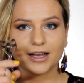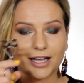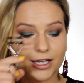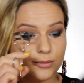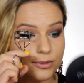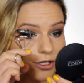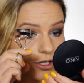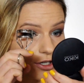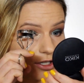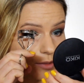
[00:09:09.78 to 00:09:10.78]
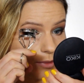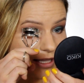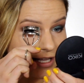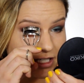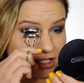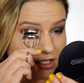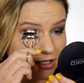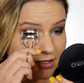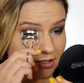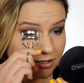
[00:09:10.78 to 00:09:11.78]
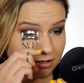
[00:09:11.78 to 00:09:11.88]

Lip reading: I will curl my lashes